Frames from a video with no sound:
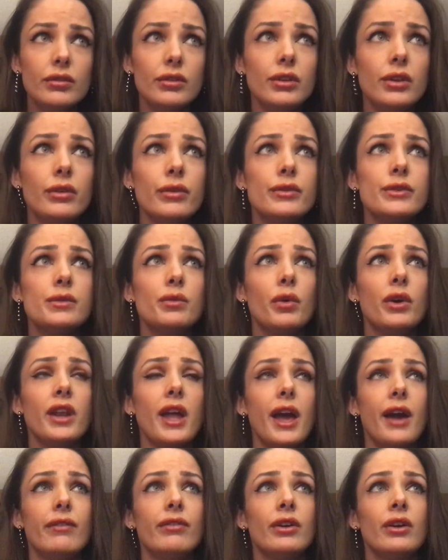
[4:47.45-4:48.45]
use
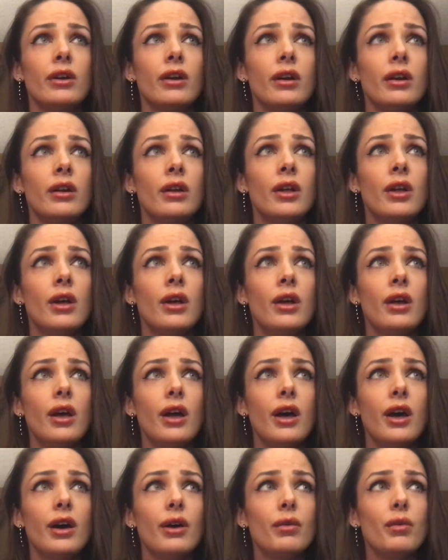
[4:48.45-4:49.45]
whatever
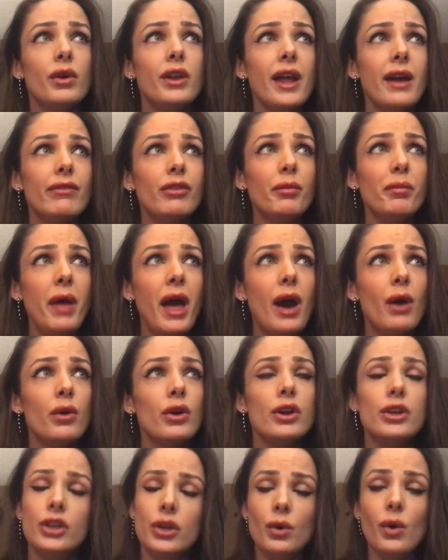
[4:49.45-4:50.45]
uh, whatever
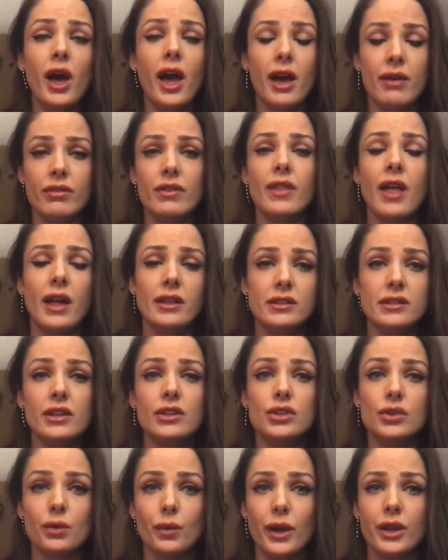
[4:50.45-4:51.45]
power you have in that
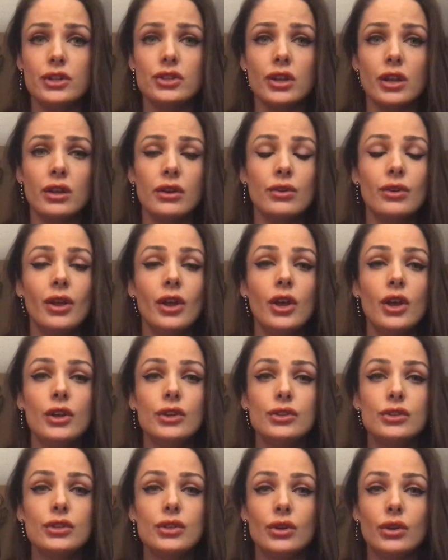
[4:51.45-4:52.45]
situation
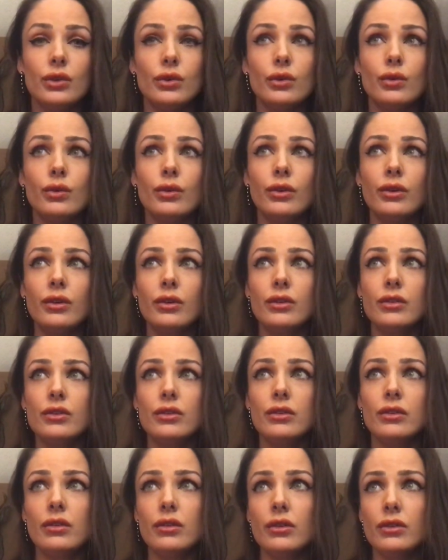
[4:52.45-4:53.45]
to
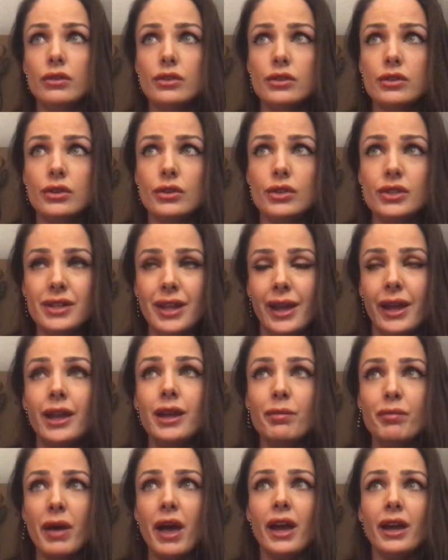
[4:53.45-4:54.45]
to
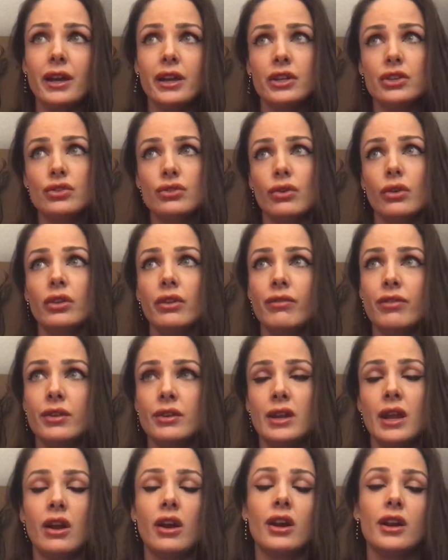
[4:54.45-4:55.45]
take back control of the
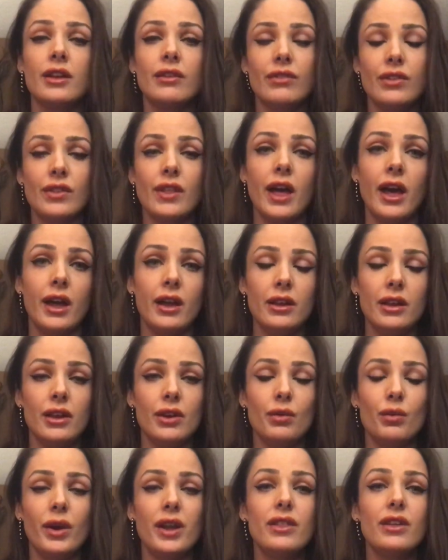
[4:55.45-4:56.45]
narrative in that
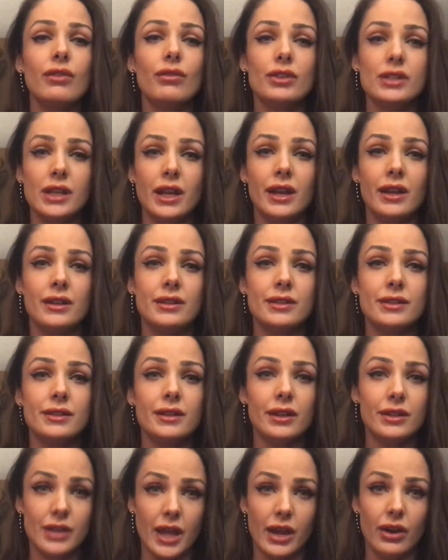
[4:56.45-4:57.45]
in a way that retains
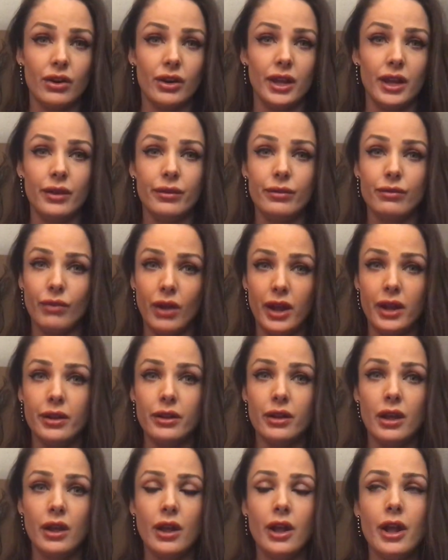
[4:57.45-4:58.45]
integrity,
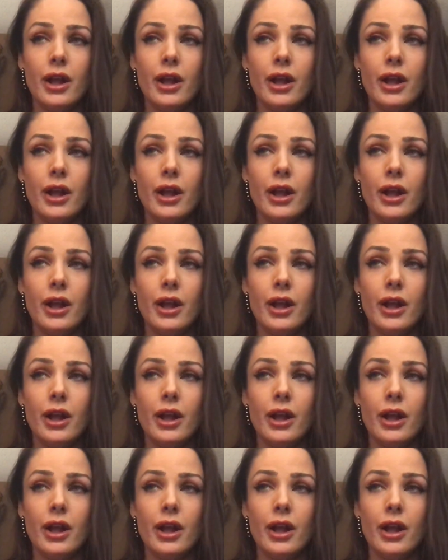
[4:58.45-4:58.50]
right?